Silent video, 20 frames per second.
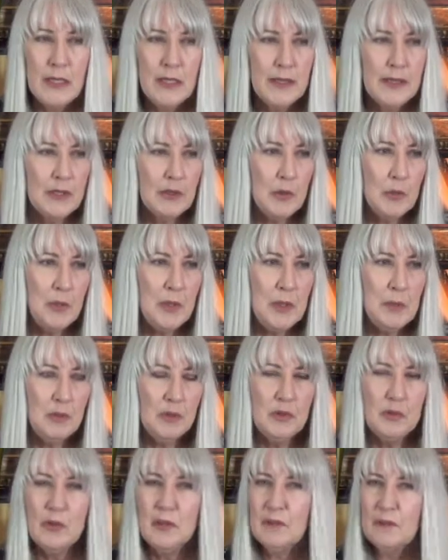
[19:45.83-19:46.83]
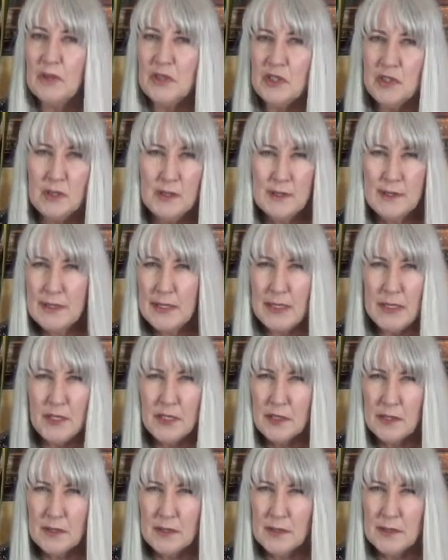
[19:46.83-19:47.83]
There were people doing
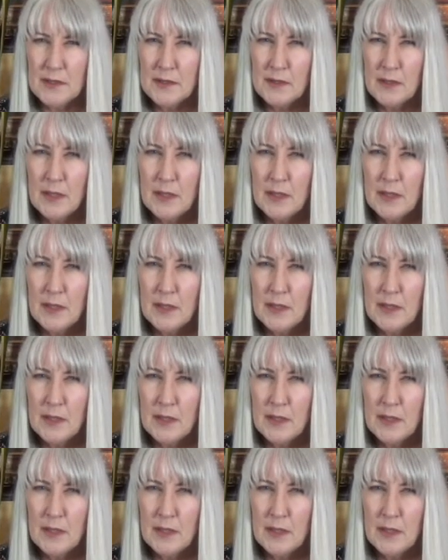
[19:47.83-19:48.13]
visualizations.